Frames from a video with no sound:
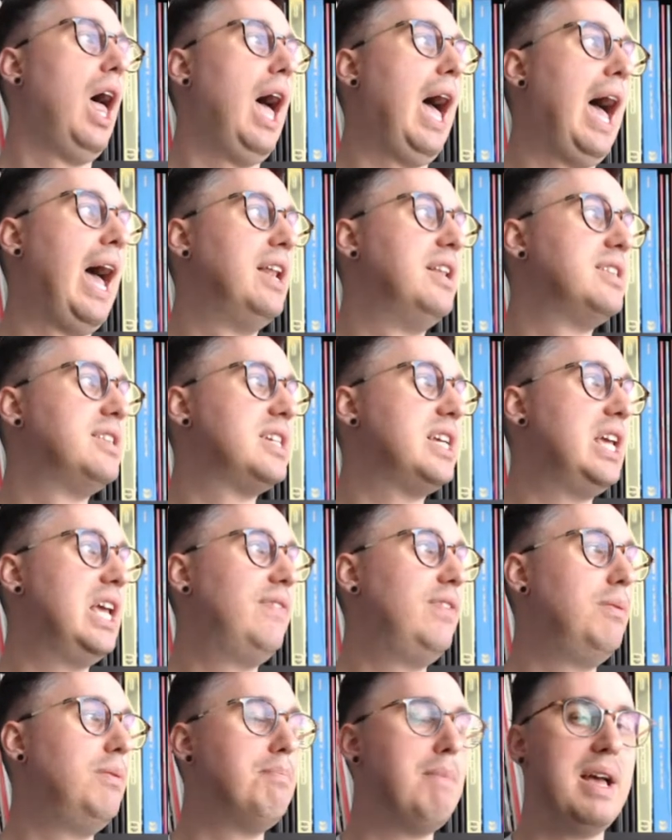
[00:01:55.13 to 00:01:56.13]
And
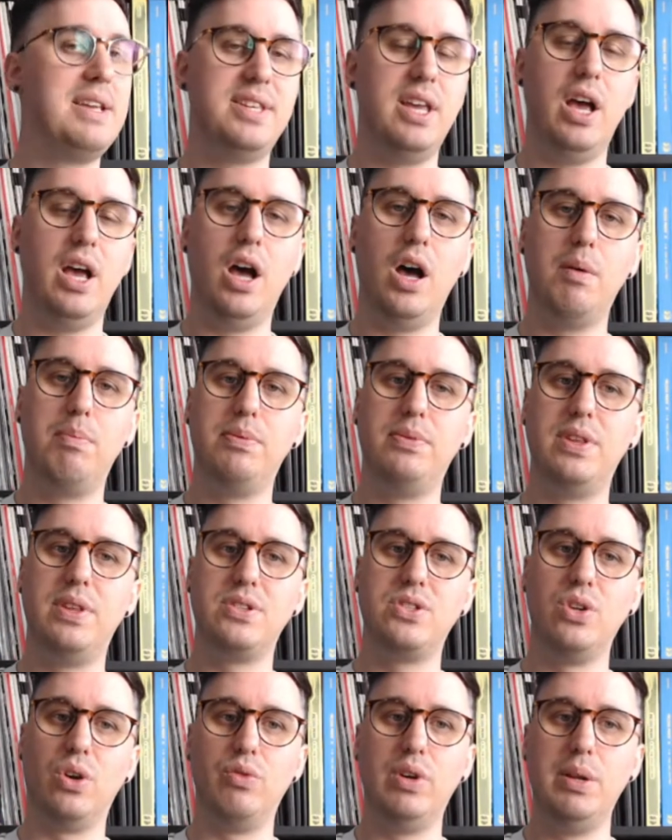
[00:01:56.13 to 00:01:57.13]
if you mess it up,
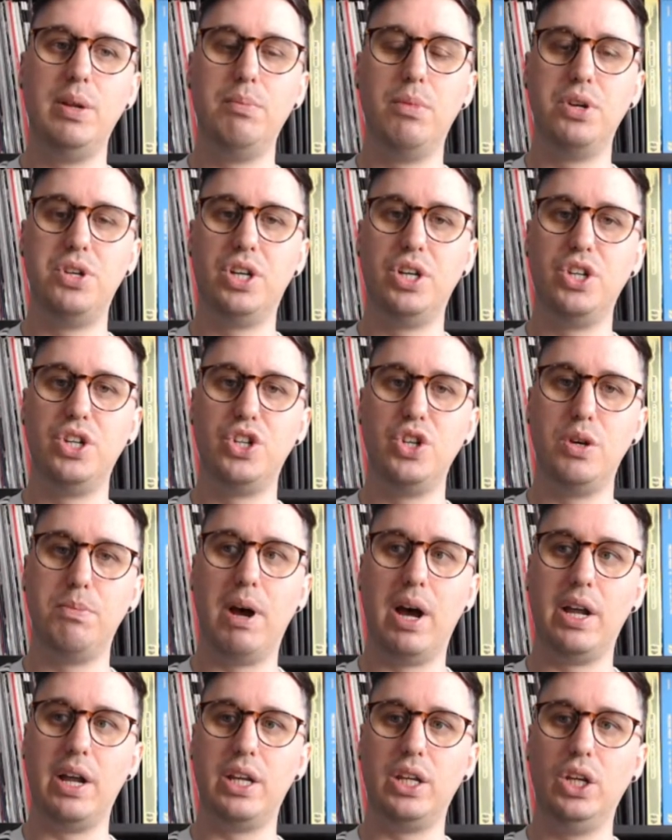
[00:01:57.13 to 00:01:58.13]
there's not really much you can do
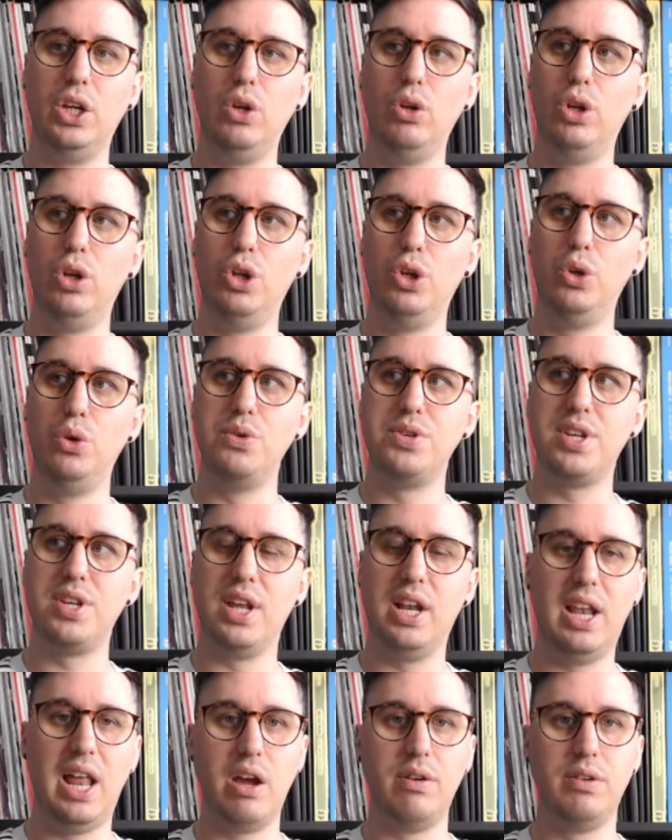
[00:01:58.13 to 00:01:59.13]
about it. You lose
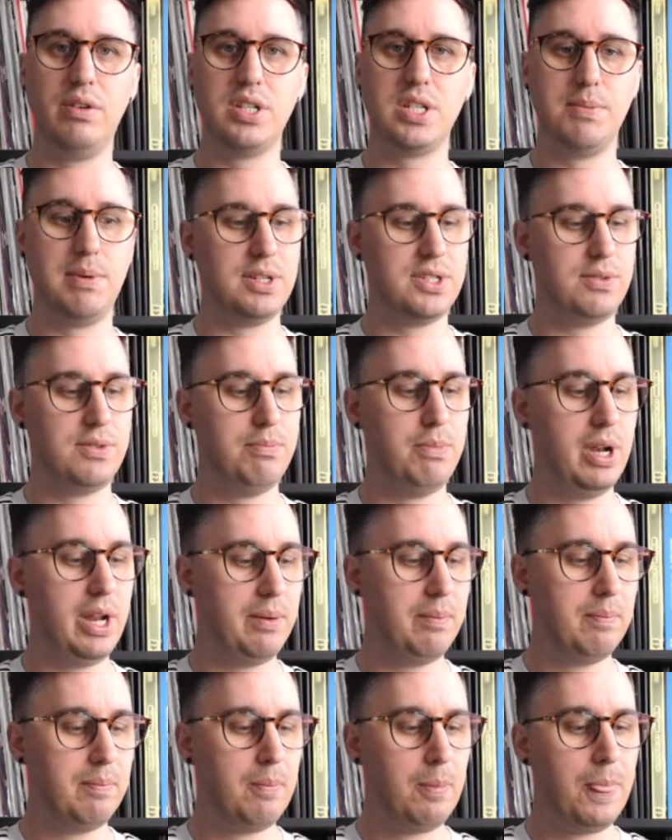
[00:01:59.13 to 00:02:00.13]
hilarious amounts of
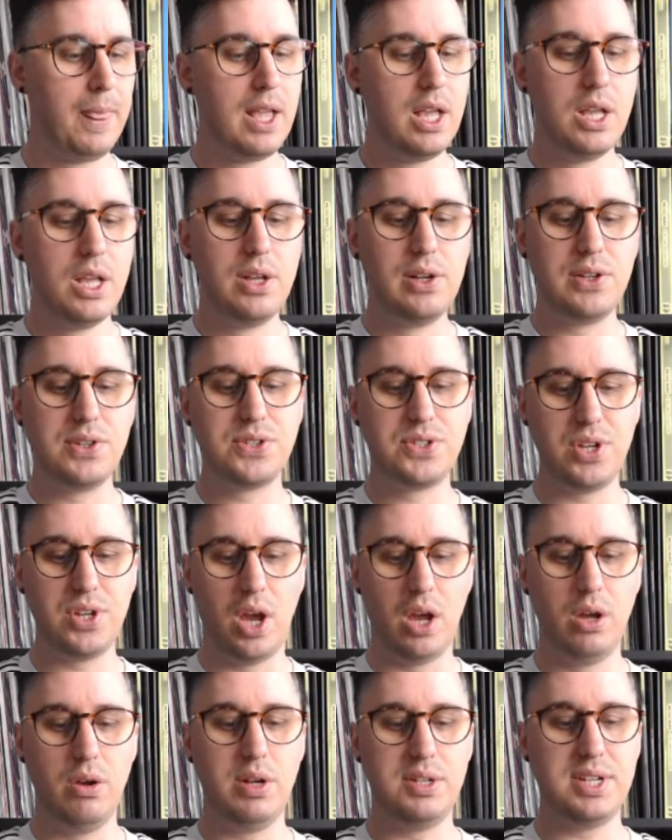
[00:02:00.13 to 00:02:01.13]
money.
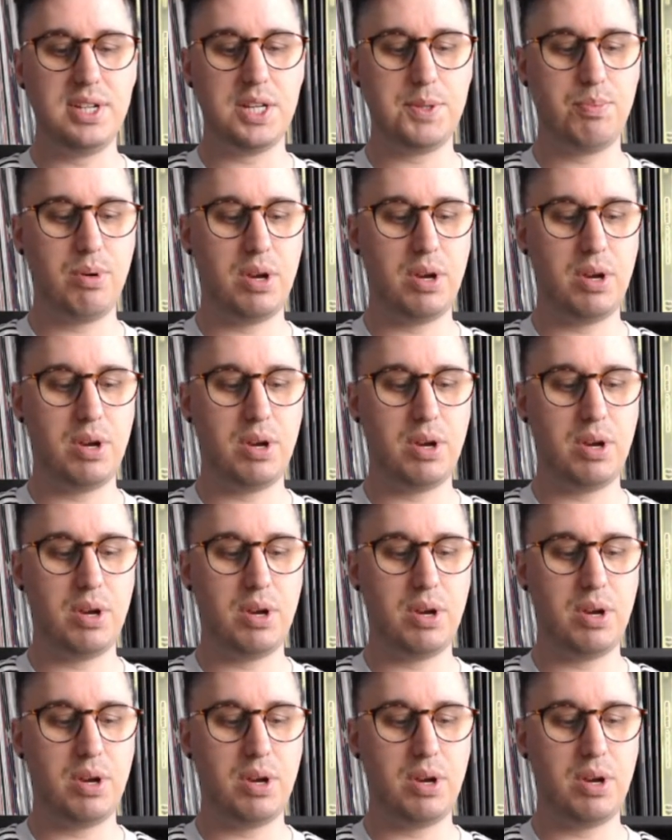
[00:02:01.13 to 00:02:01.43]
So test